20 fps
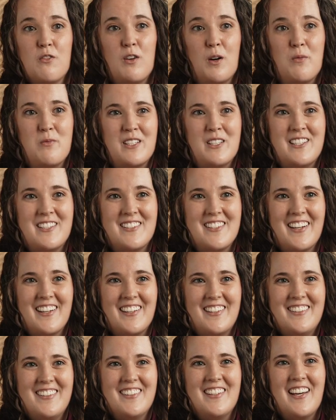from the
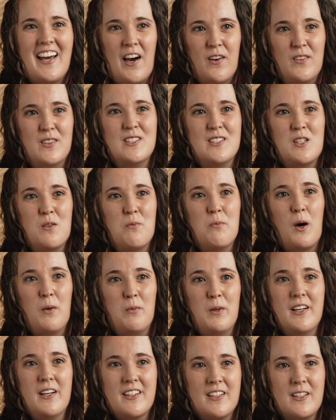design out into the
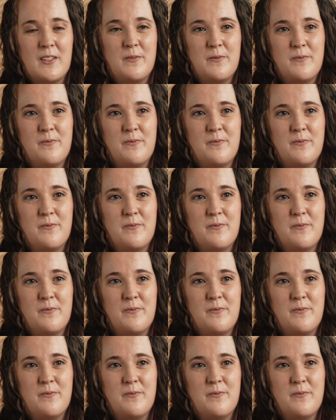public.